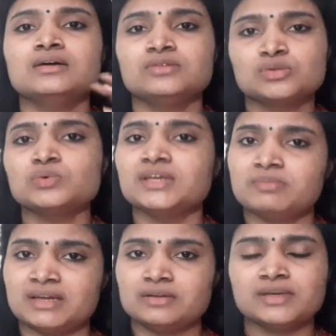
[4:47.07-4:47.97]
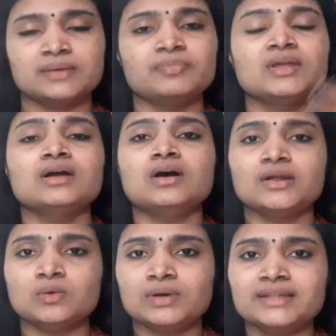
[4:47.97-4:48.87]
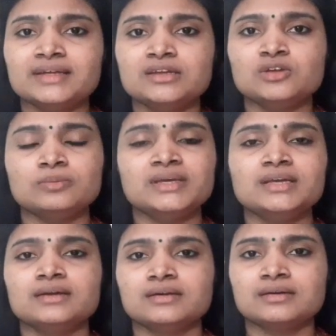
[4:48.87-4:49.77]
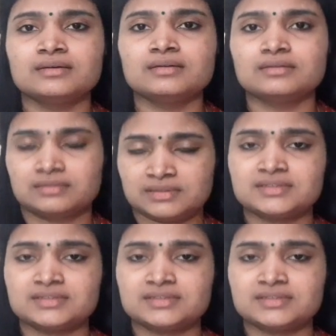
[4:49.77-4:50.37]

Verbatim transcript: through email okay and only then you will be uh,